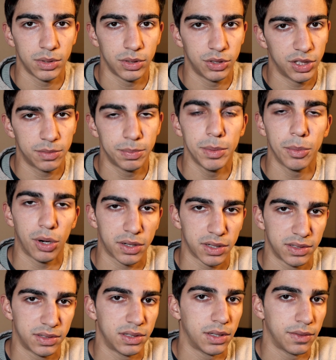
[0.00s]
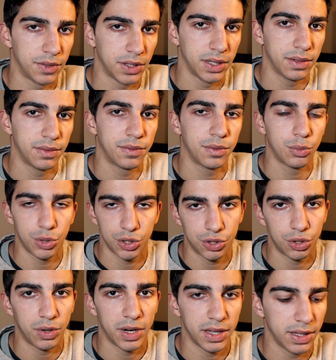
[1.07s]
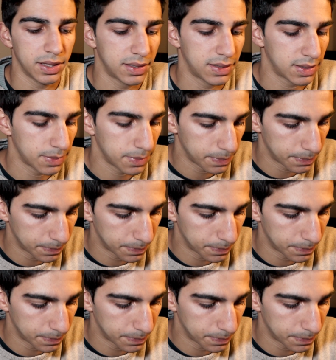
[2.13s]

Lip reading: just be more conservative with your edits.